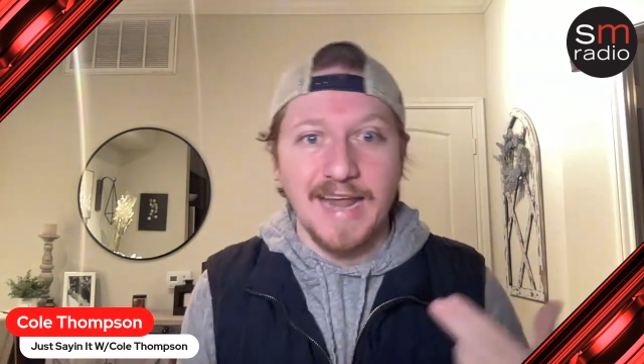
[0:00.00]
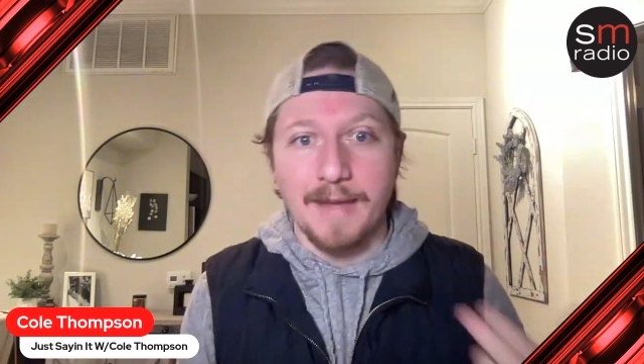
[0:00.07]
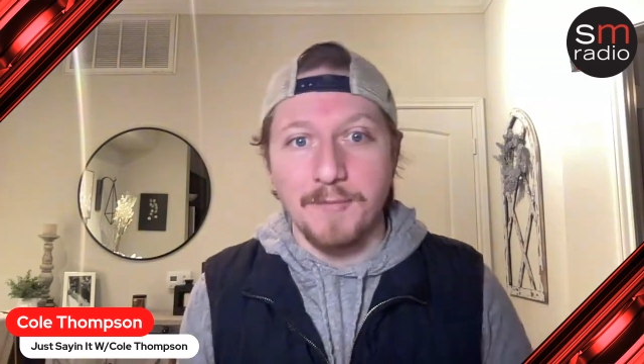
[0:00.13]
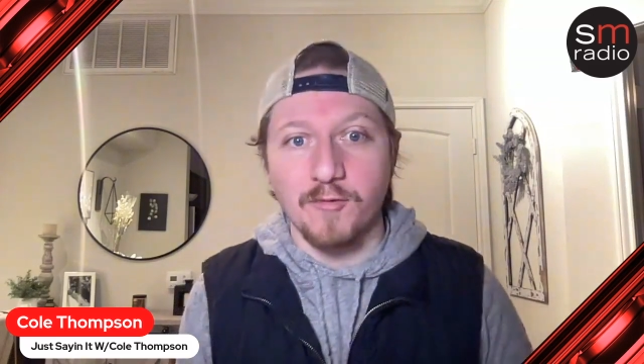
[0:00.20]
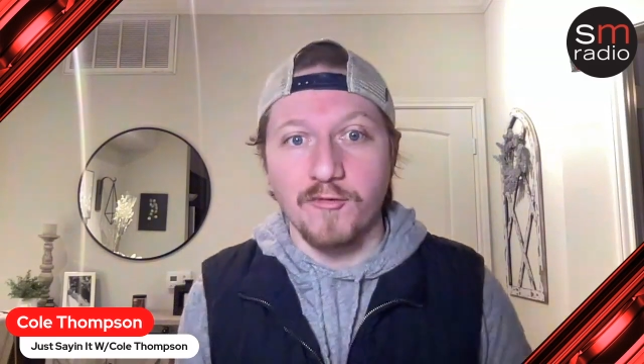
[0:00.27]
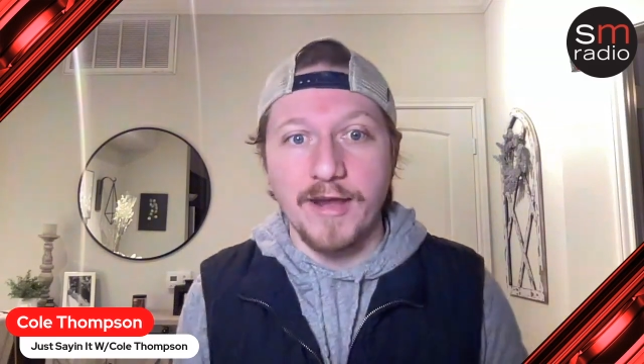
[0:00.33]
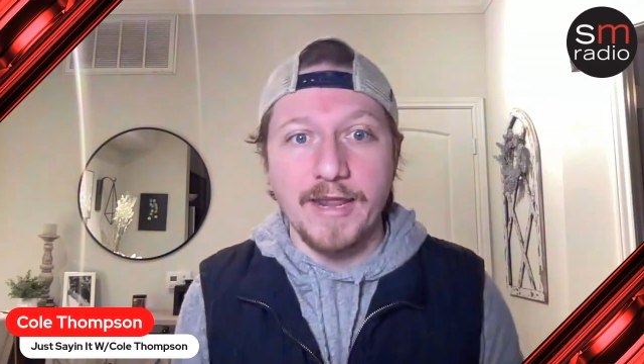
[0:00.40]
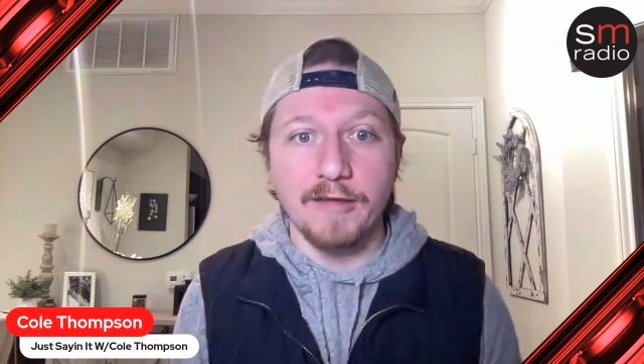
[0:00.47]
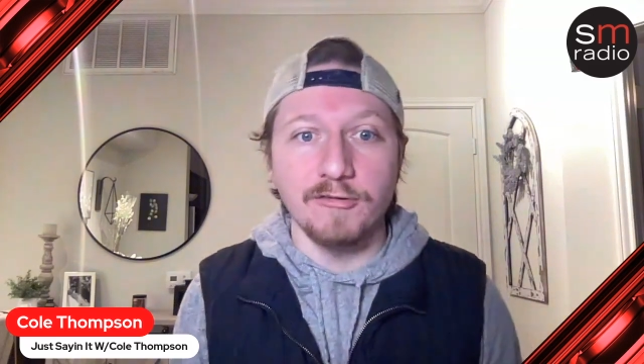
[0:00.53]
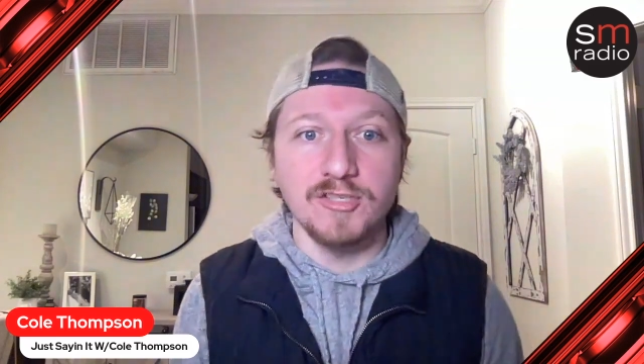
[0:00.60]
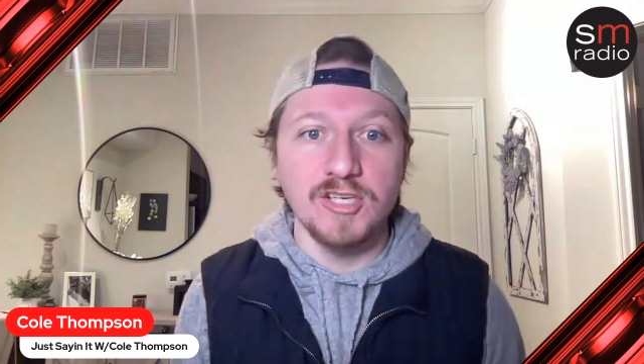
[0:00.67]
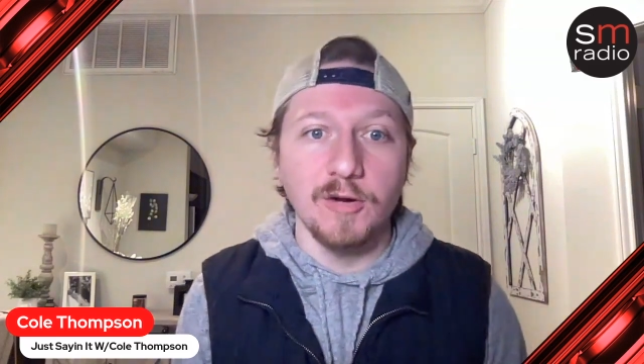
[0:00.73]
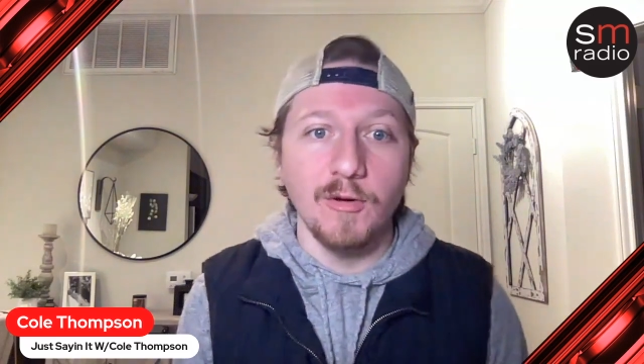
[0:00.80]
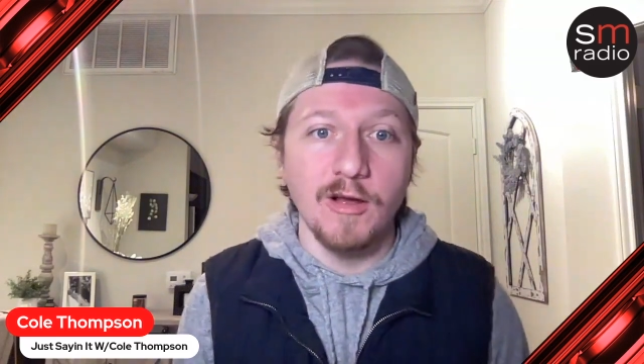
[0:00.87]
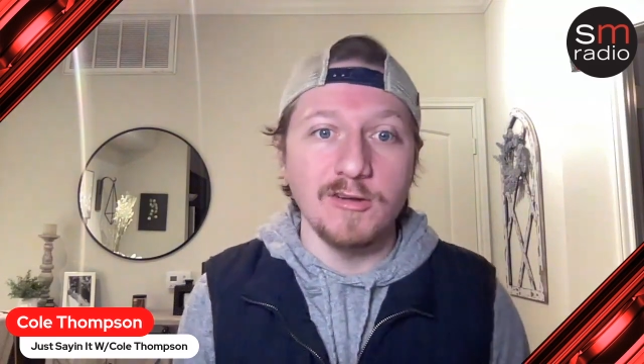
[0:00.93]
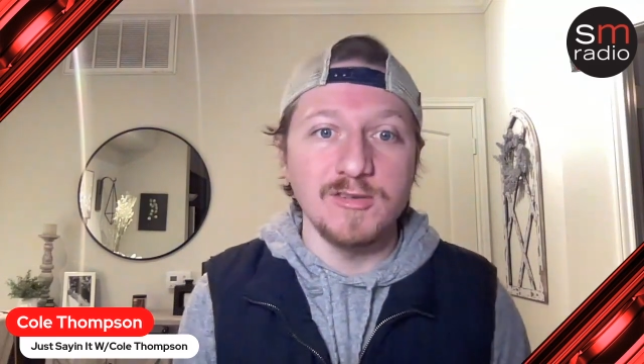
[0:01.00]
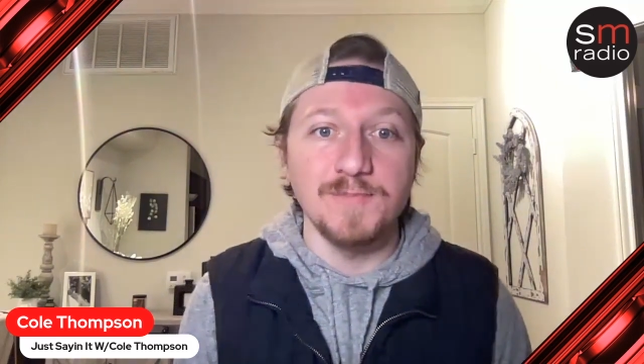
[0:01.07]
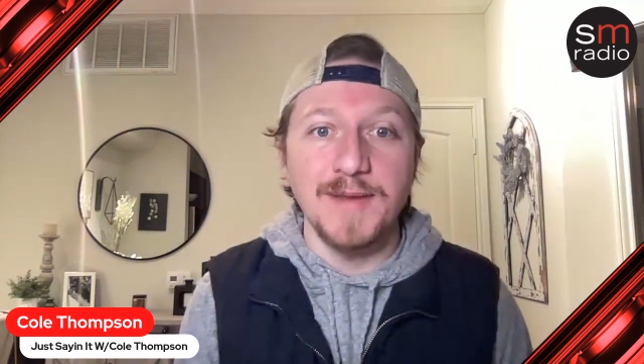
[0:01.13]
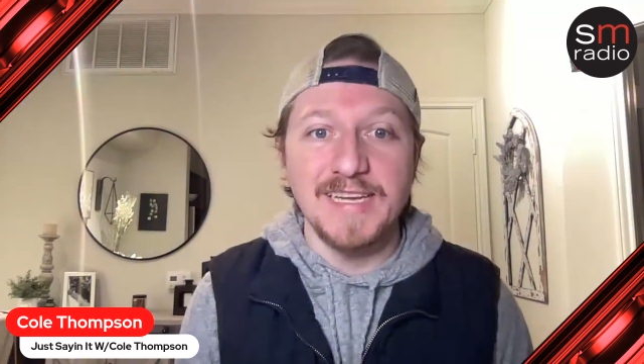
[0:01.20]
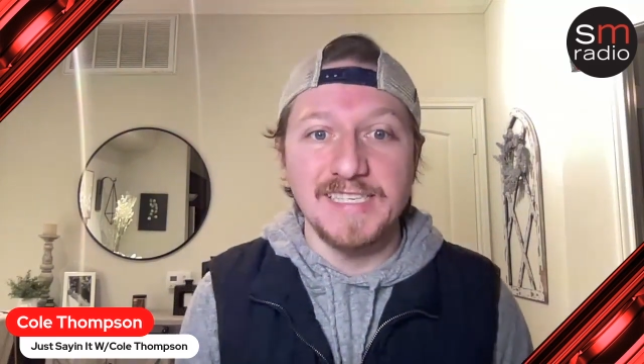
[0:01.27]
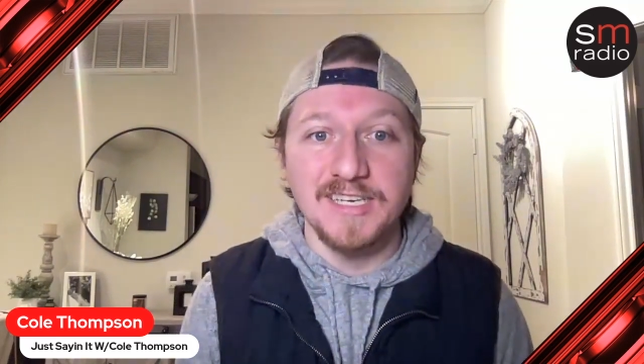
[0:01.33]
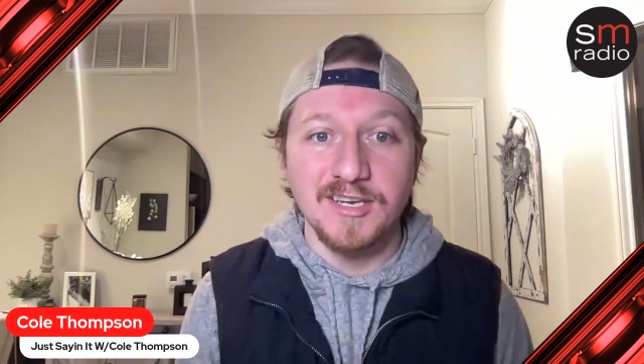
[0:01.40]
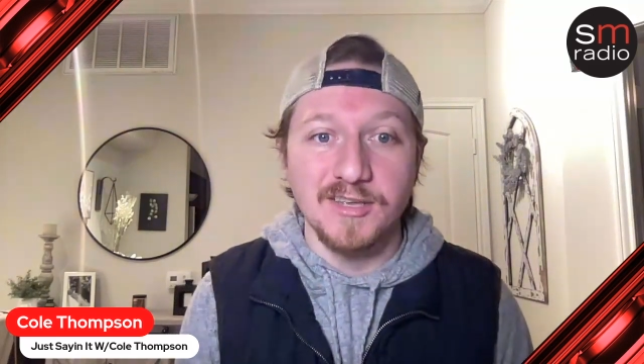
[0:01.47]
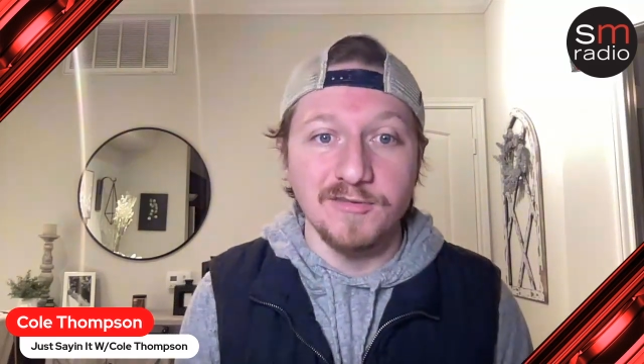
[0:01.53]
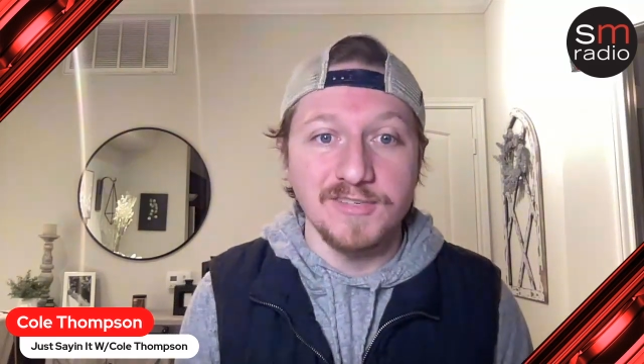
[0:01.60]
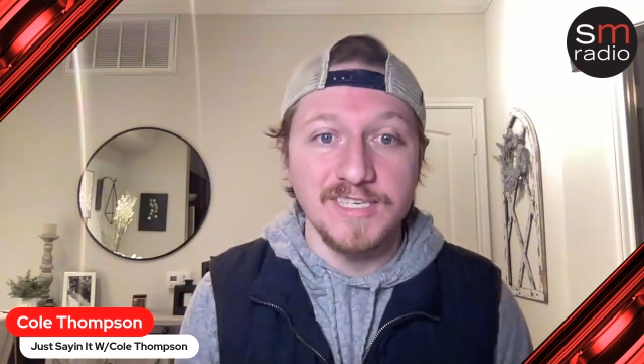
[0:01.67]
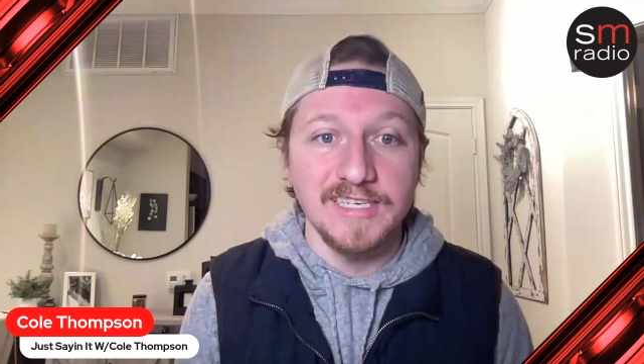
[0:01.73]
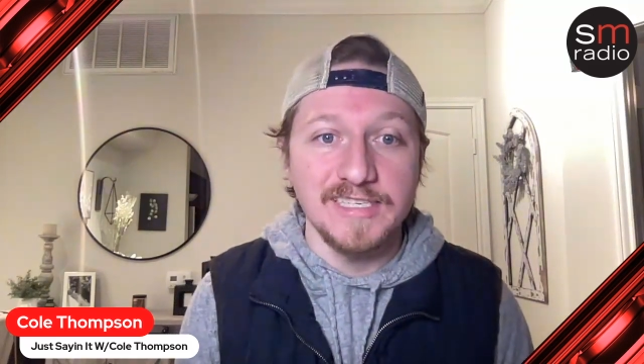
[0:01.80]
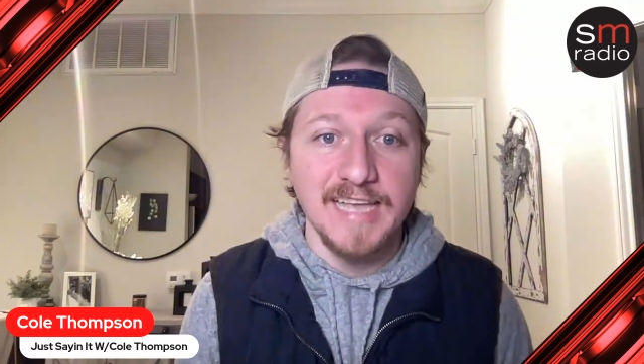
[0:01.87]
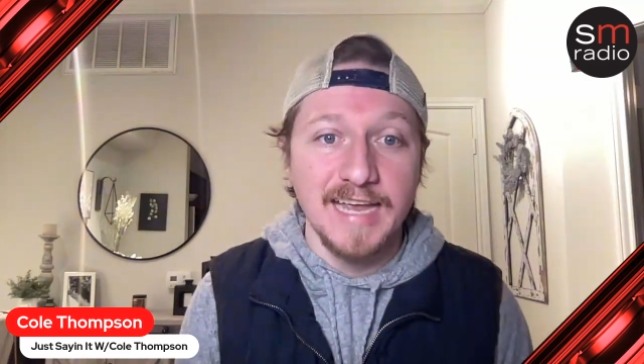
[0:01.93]
I'm a radio show host based in
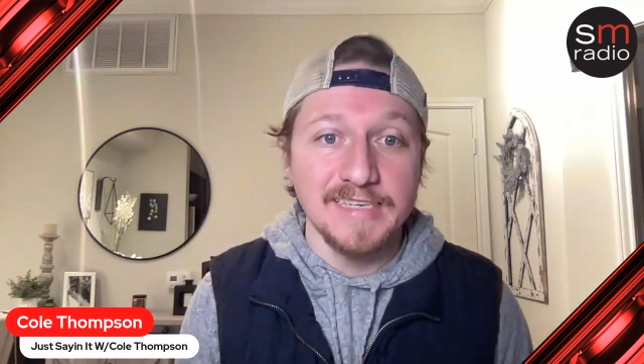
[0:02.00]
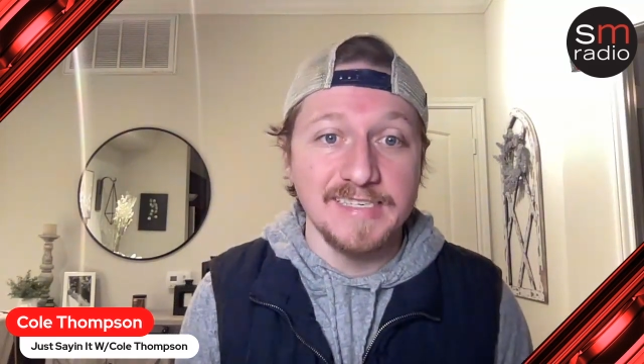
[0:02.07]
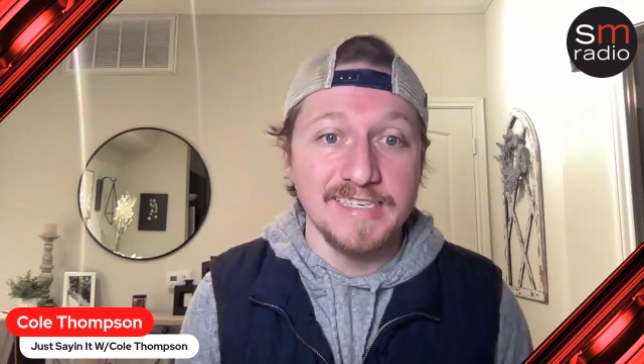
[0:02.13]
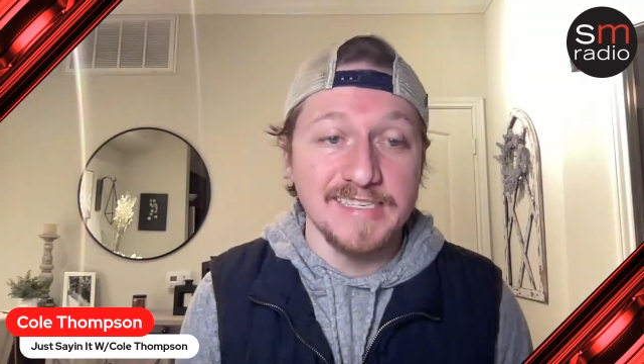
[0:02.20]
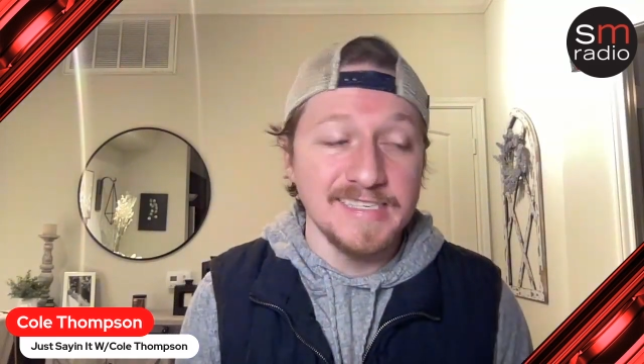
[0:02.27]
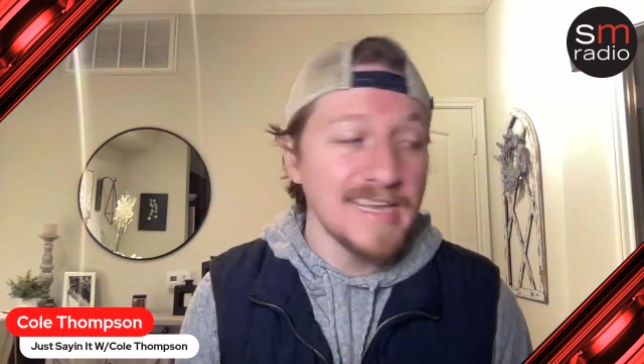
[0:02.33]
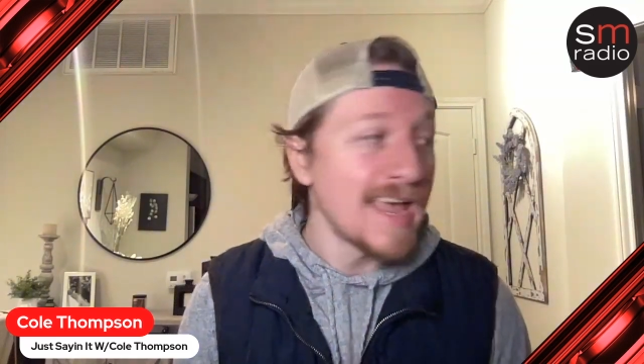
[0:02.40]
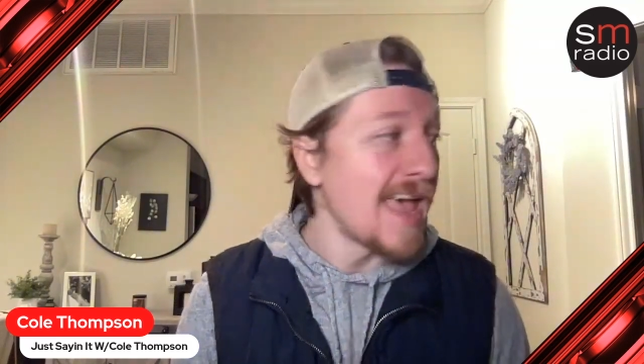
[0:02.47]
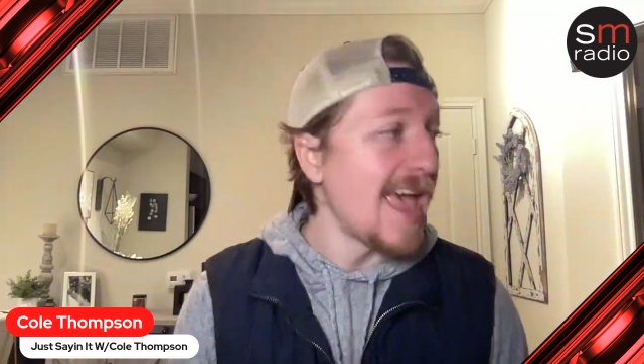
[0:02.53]
Houston, Texas,